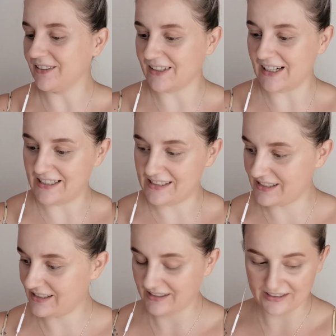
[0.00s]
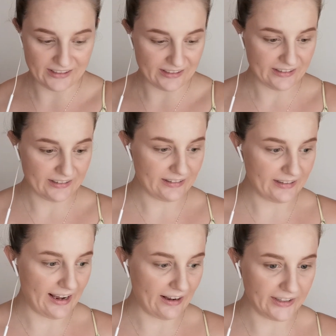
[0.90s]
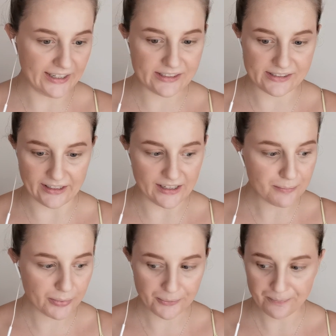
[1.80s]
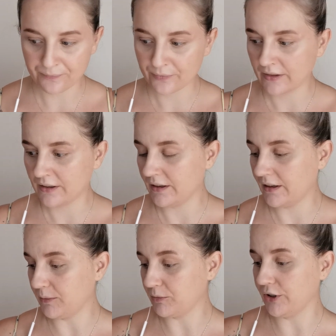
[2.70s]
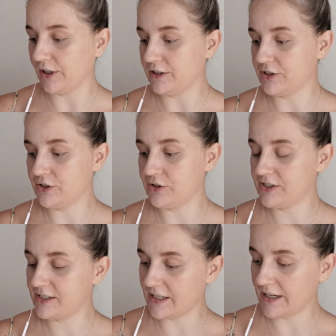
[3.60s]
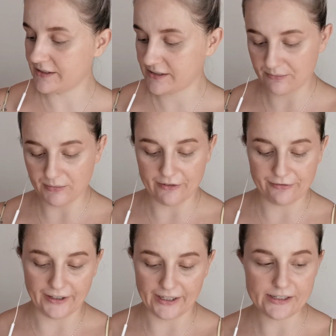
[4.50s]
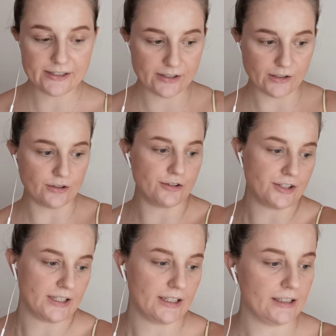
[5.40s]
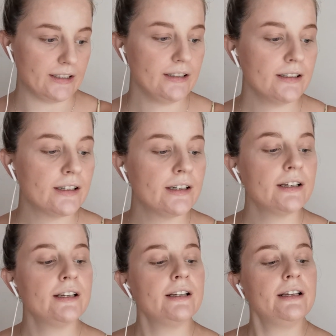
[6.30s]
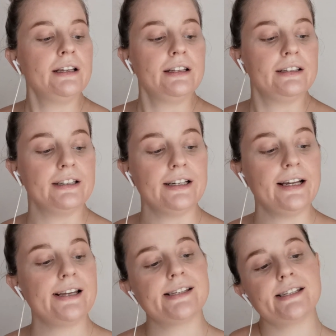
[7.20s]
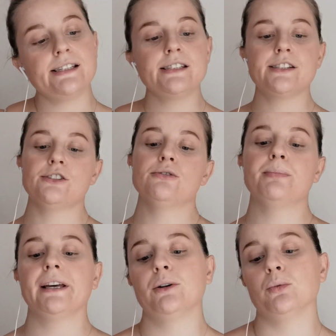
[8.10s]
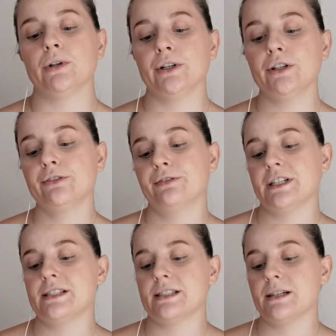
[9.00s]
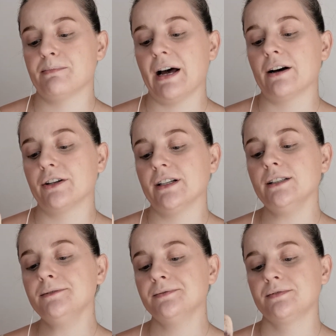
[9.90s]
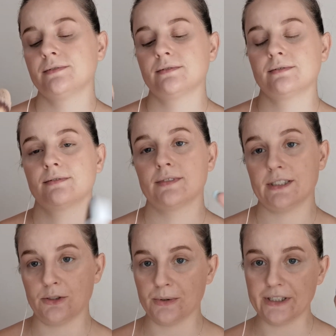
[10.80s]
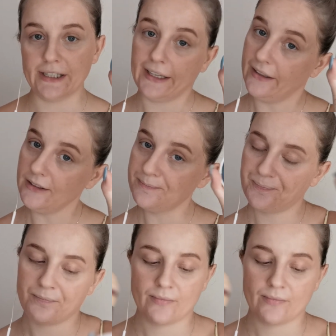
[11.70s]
Alright, now next up, I'm going to set my face using the Essence You Better Work Fixing Powder. This one here.